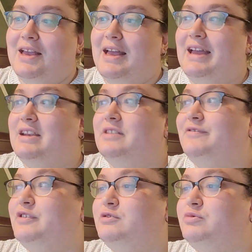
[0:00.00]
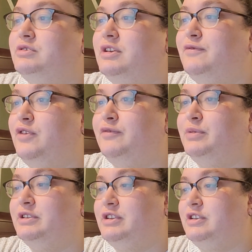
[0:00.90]
the fourth
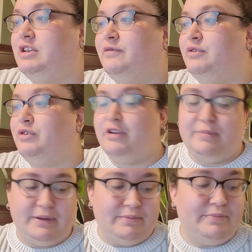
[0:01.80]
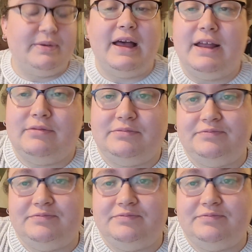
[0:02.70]
book starts off real creepy, but